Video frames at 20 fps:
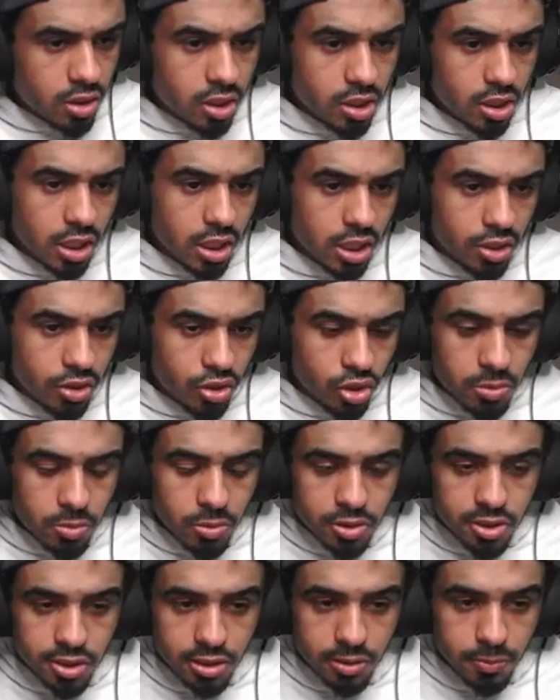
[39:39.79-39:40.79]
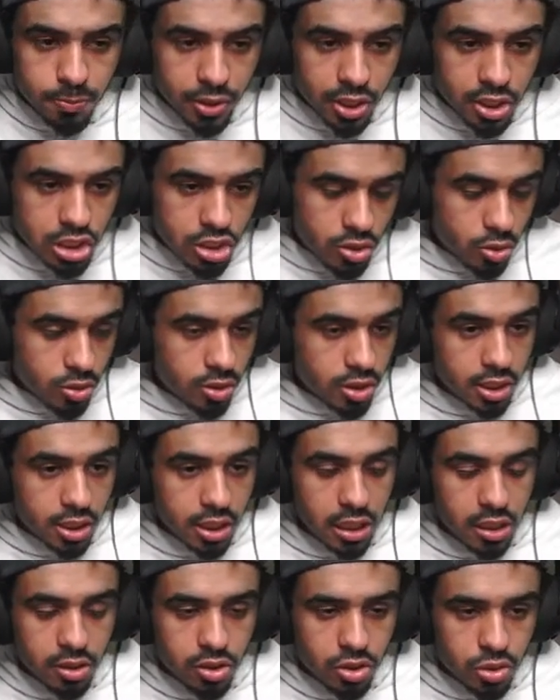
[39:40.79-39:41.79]
uh, normal skill pages, not the
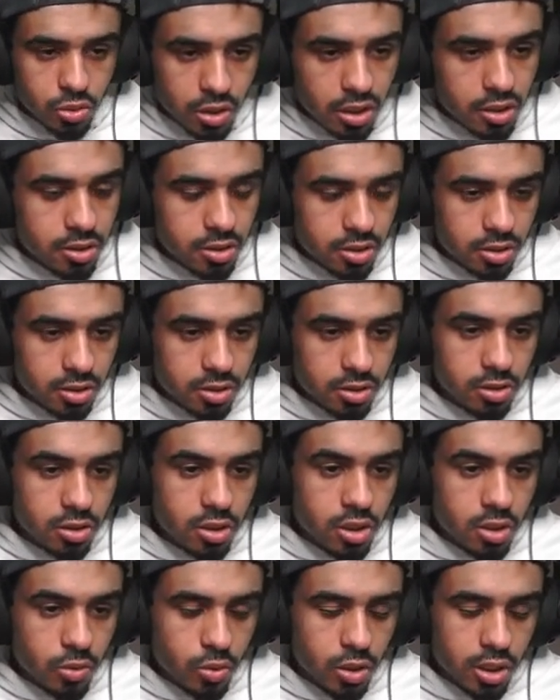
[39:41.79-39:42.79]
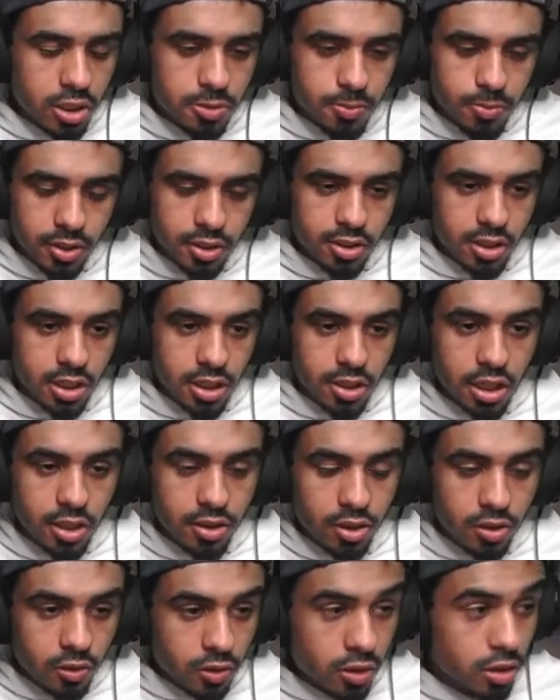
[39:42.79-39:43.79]
characters one, ones, but yeah,
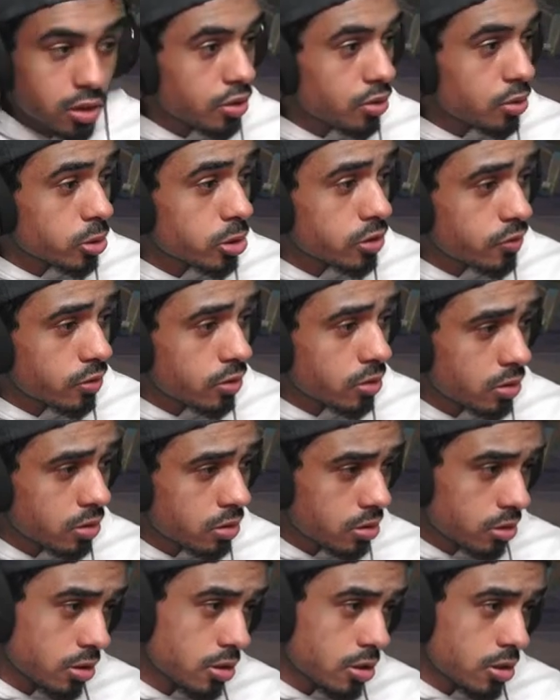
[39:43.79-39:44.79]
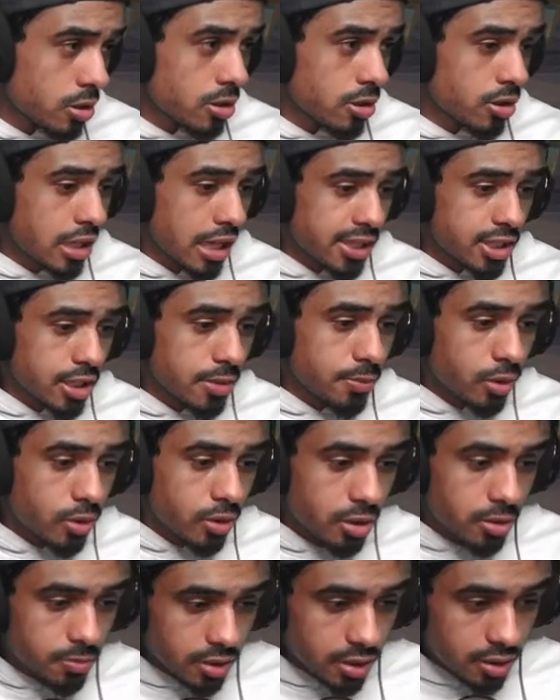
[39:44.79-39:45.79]
nothing really useful. That's about
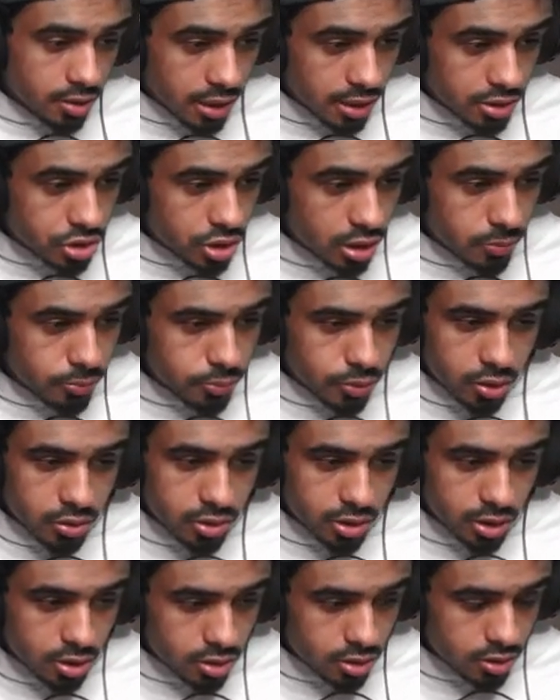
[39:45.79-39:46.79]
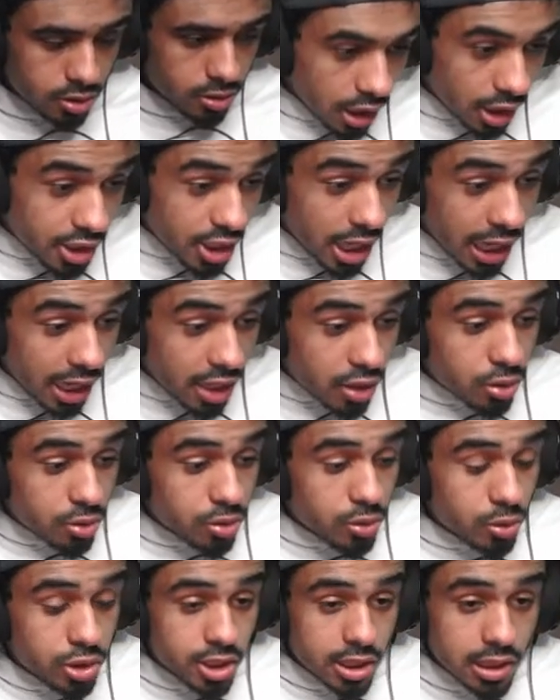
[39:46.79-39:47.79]
it, man. That's about it. Yeah, I got
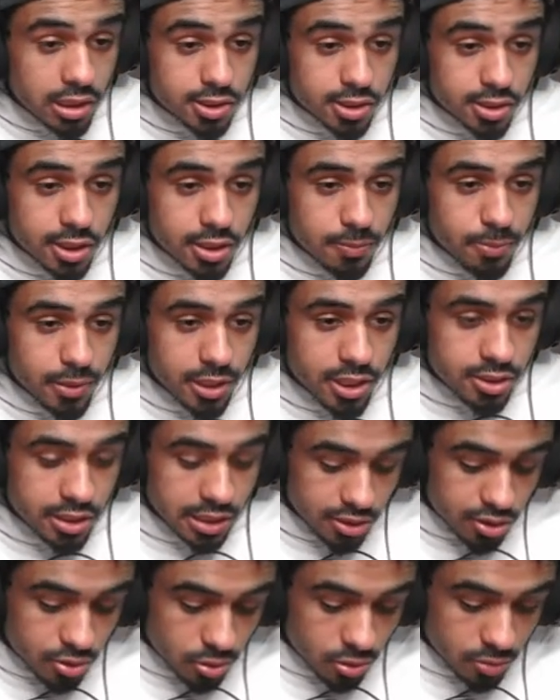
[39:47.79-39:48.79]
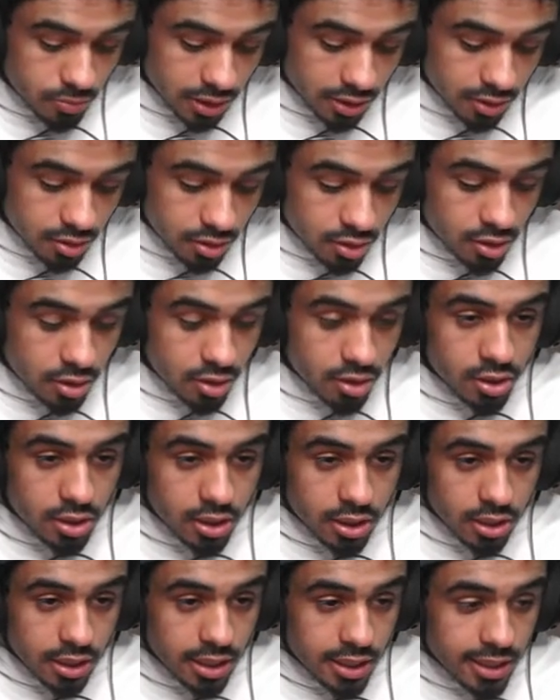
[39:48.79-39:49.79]
Nozel's skill page. That's true, man.
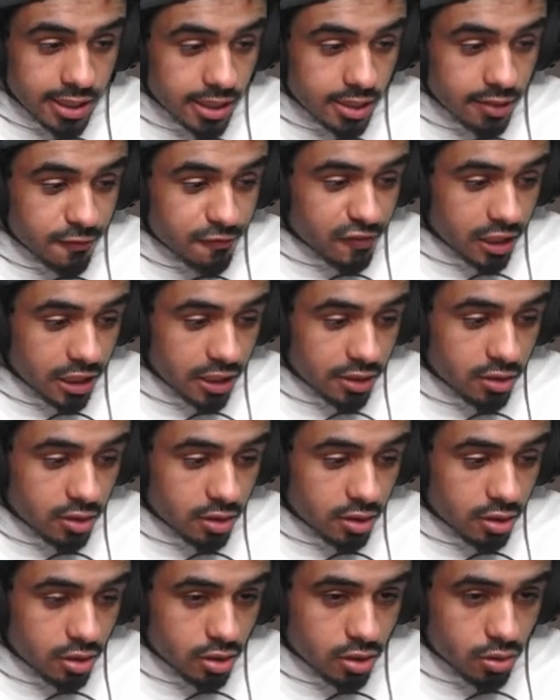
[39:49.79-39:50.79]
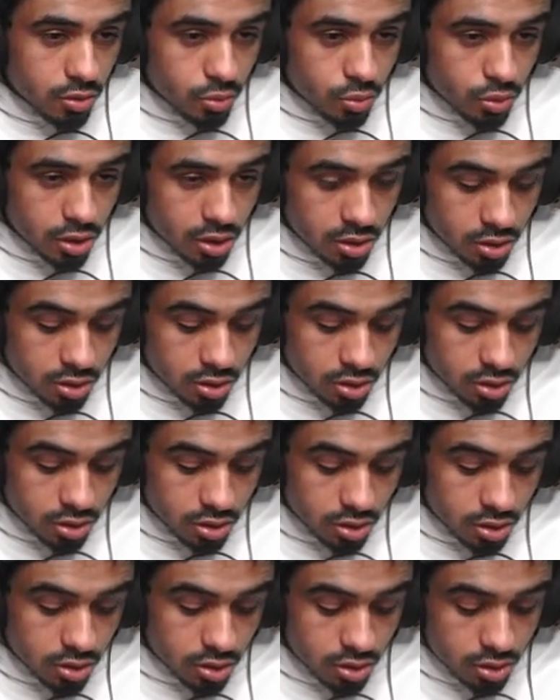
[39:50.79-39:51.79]
And finally, one
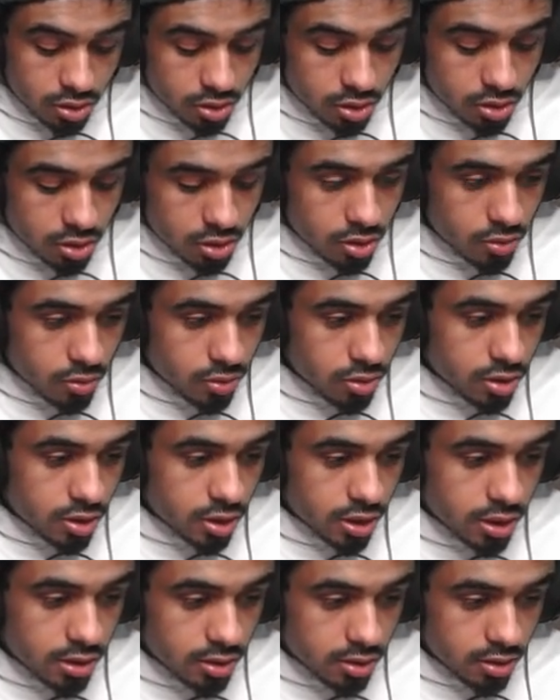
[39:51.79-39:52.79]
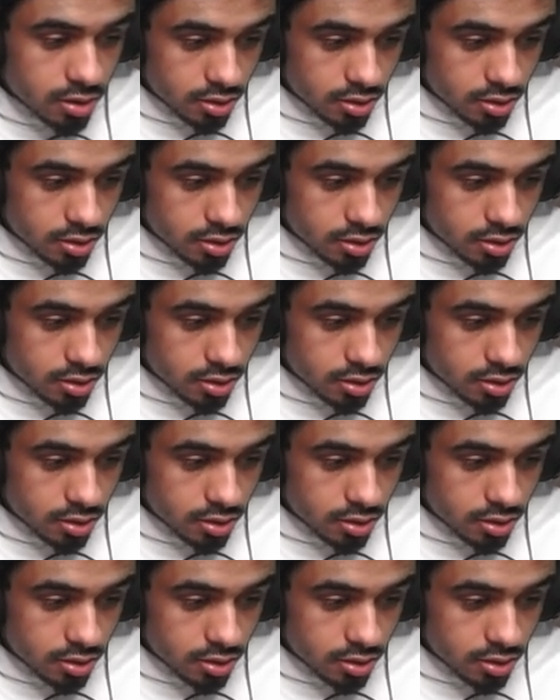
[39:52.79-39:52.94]
Nuzel